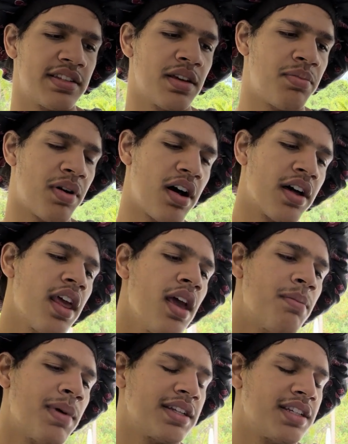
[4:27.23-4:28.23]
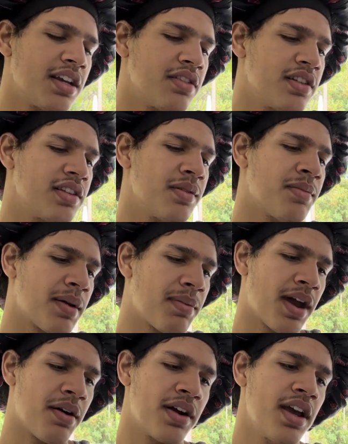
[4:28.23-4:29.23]
upon my tenderness and my
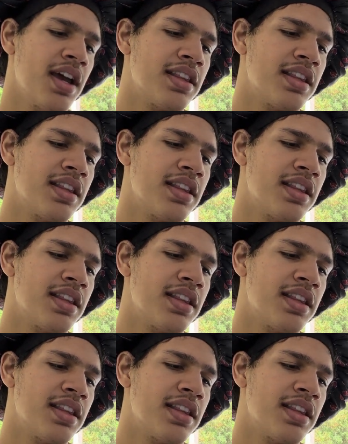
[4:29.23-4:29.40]
power,